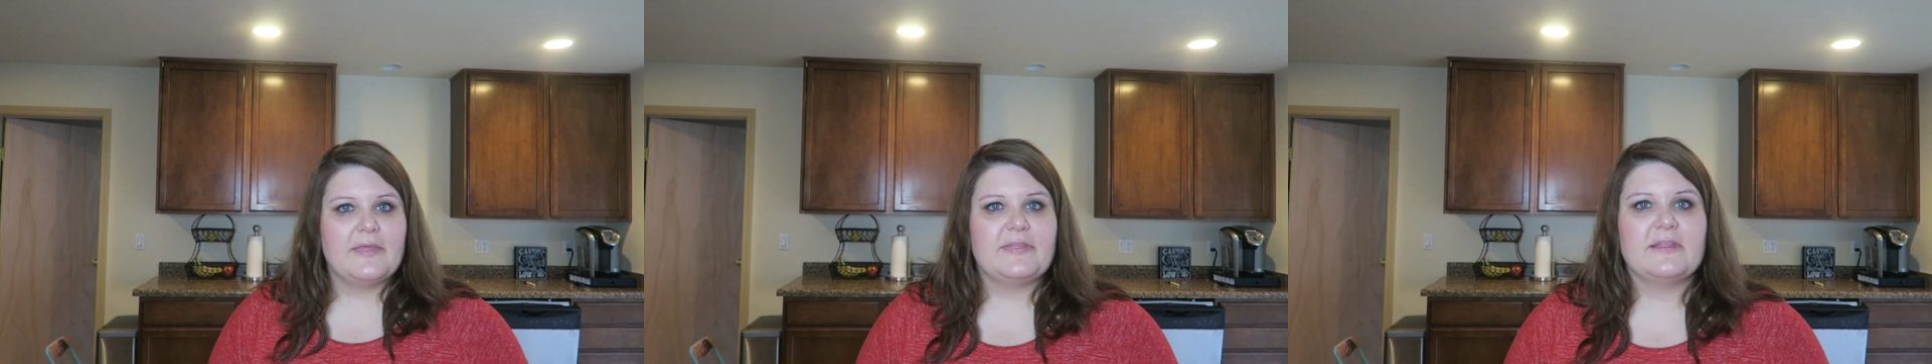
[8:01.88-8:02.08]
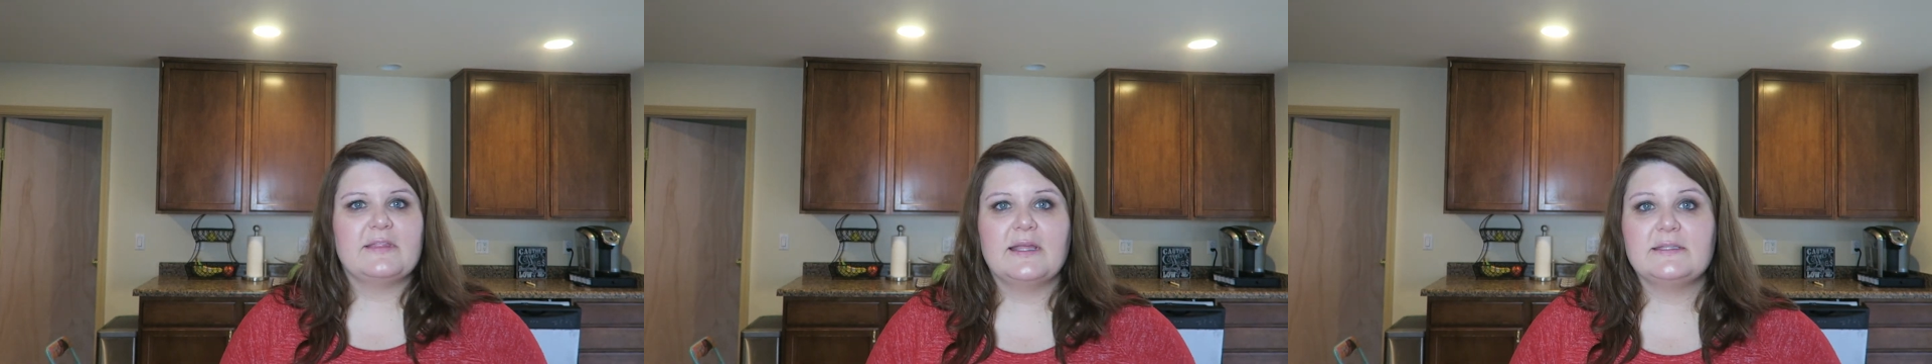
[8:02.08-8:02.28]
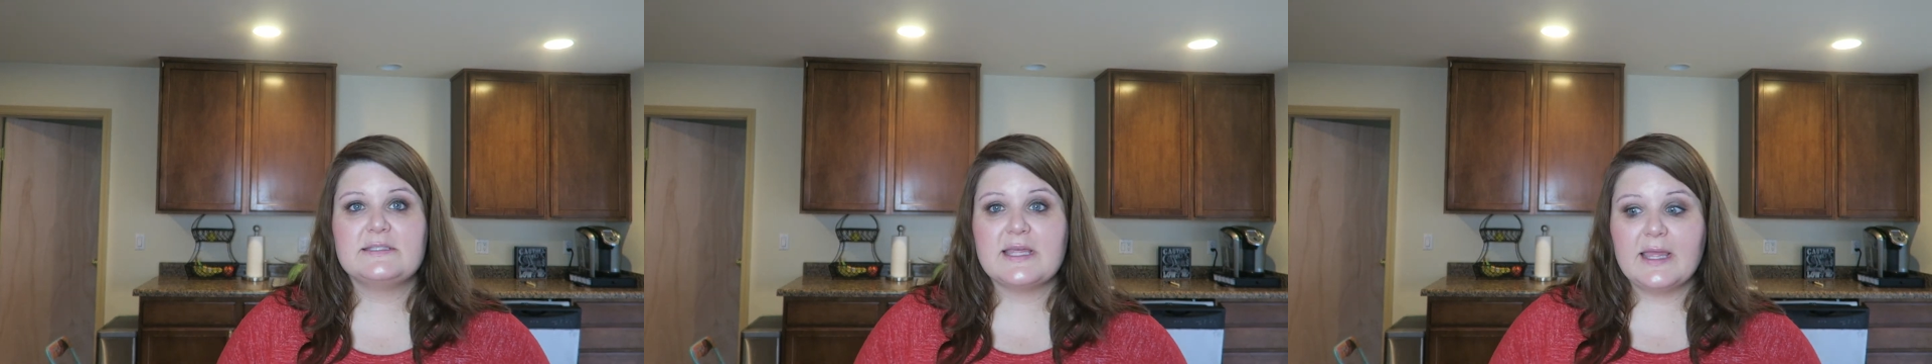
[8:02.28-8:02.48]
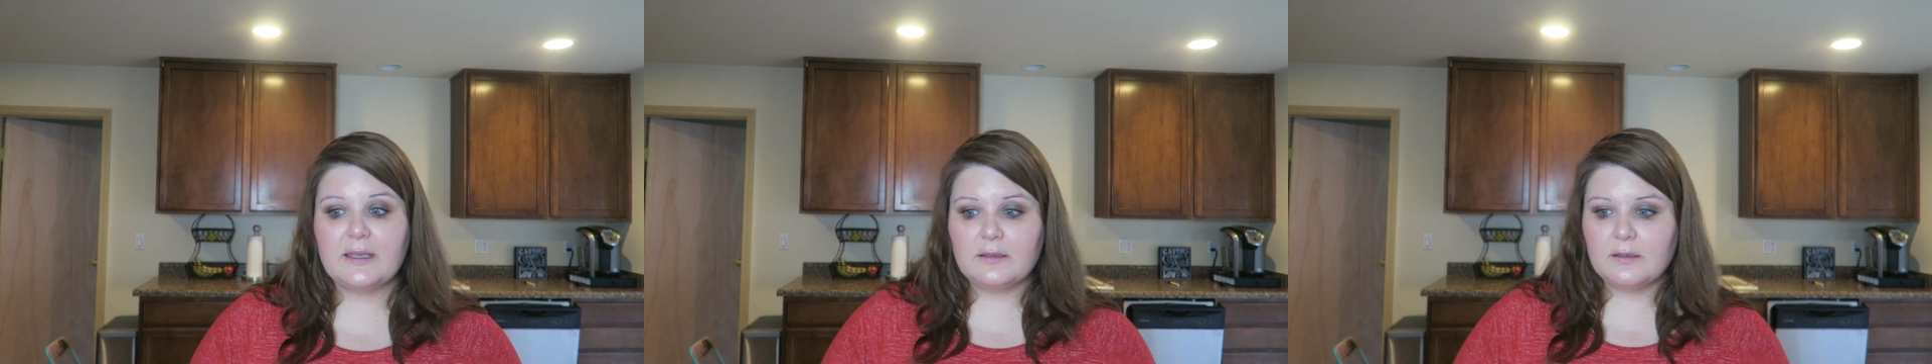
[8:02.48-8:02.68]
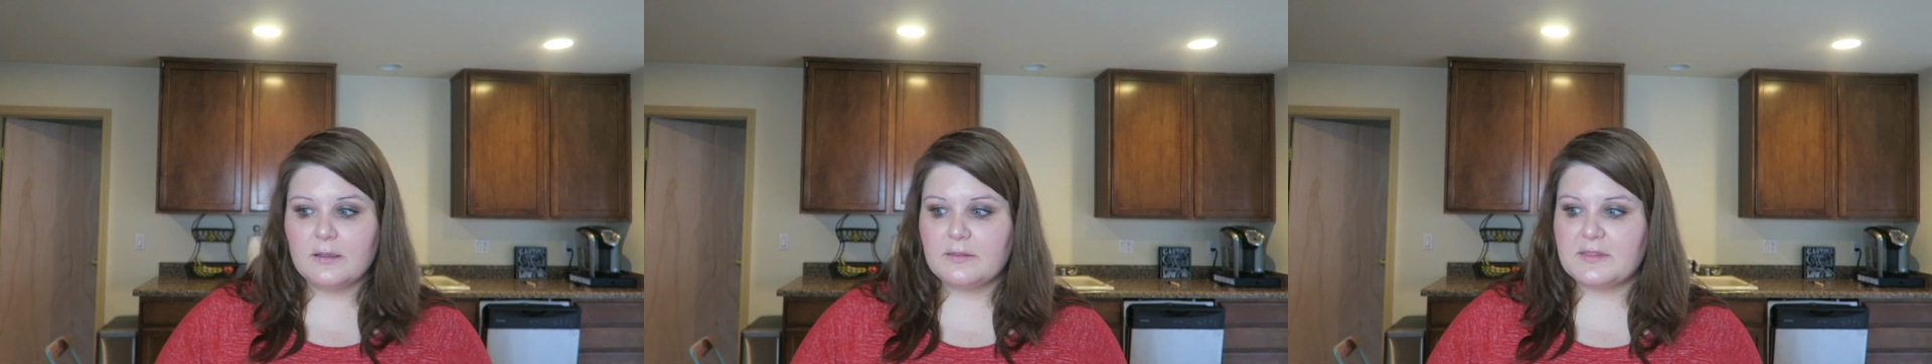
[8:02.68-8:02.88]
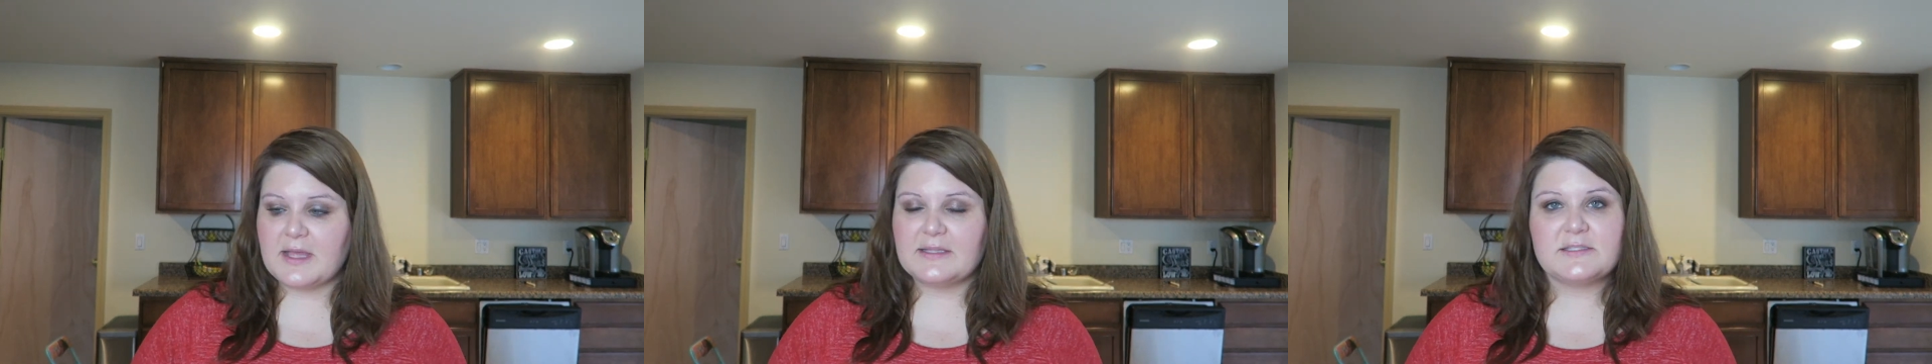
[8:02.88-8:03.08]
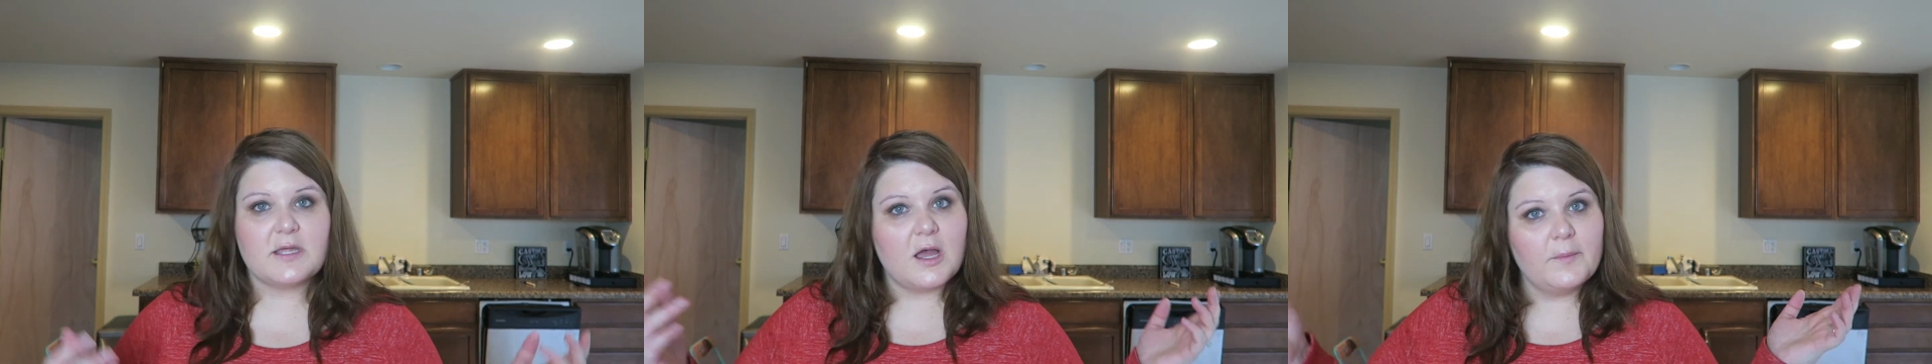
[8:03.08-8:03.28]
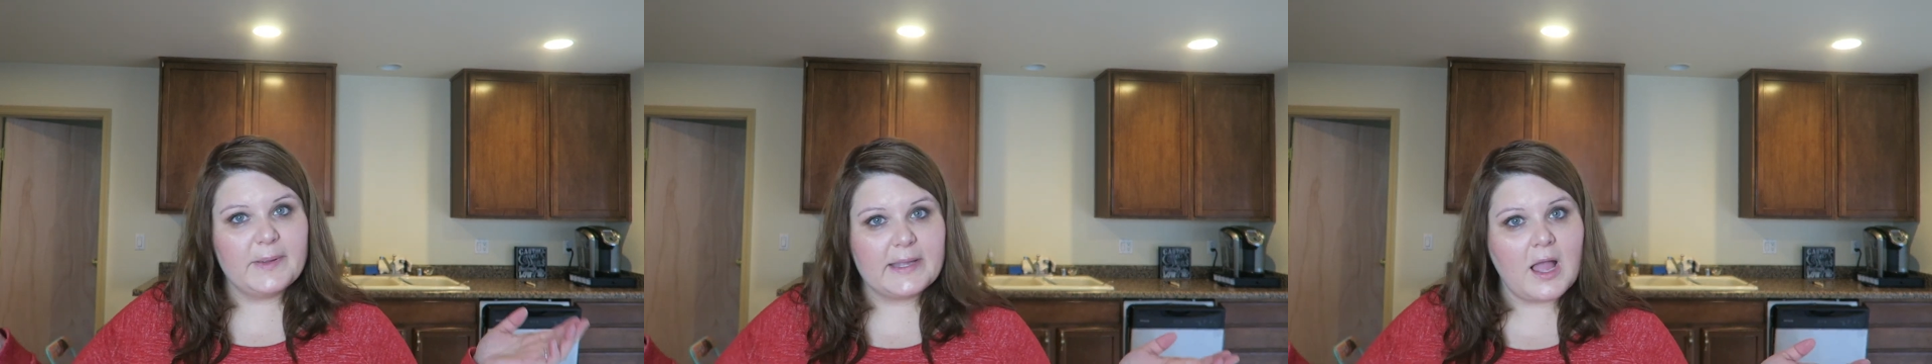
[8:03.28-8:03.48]
I think that's it. That's
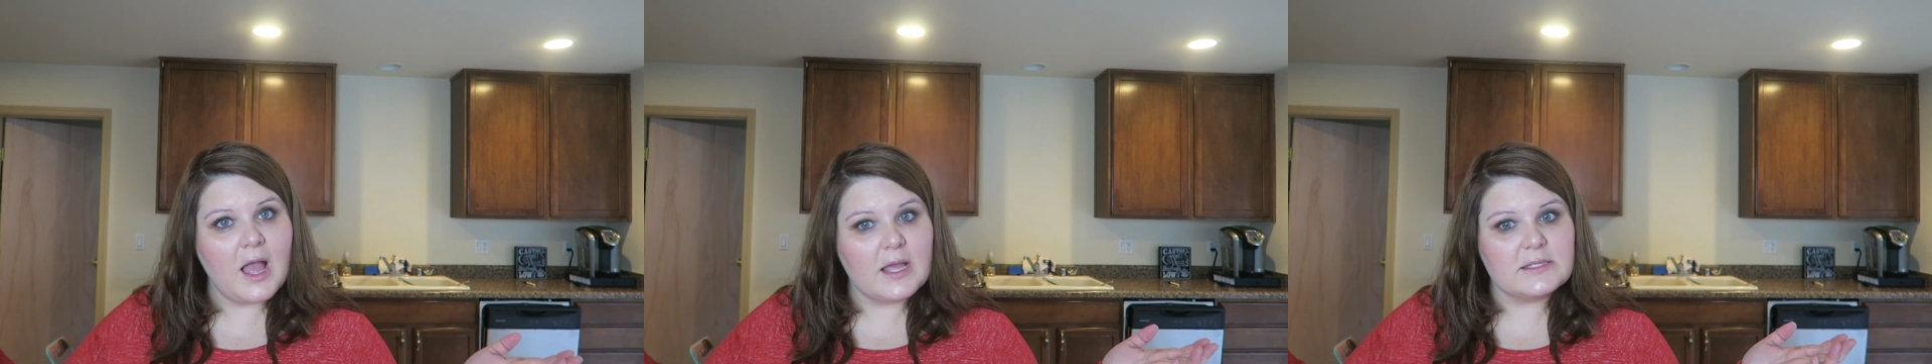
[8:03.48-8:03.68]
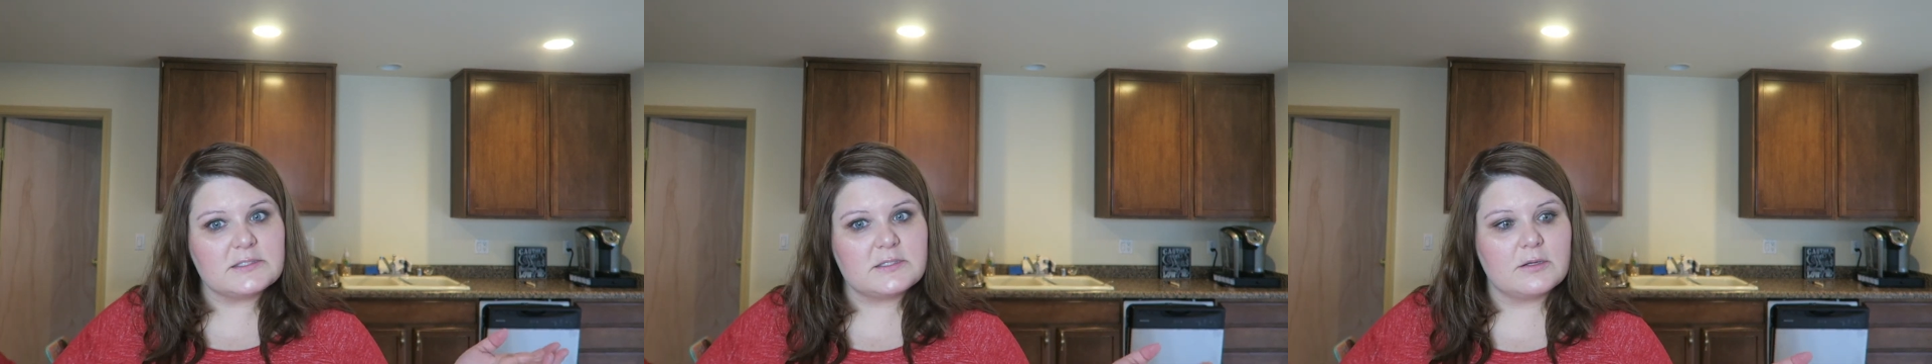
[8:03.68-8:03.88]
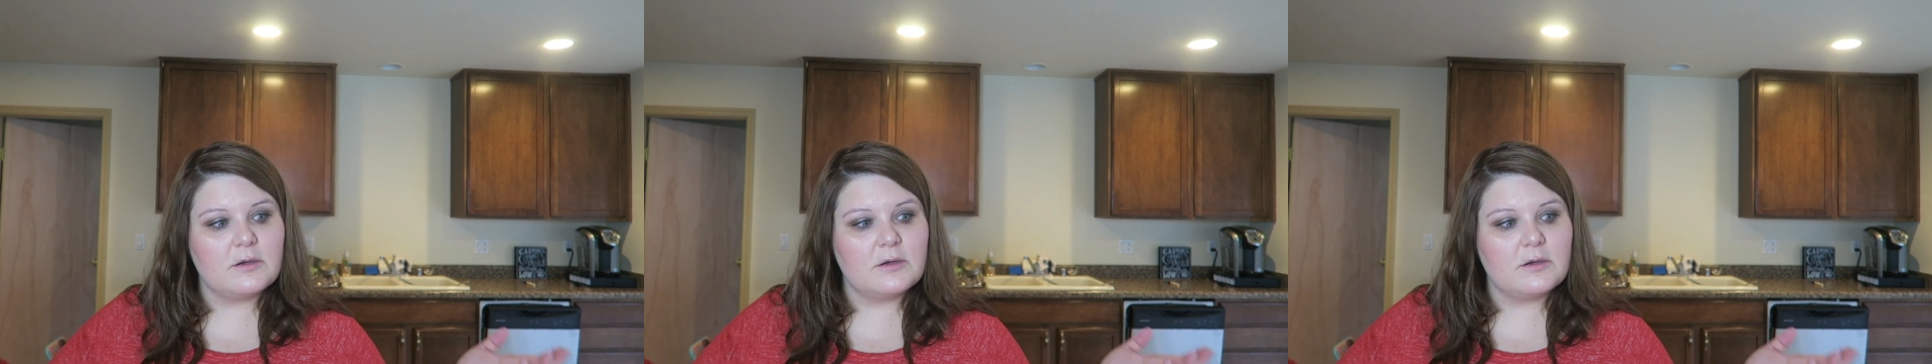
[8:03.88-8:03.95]
all we got.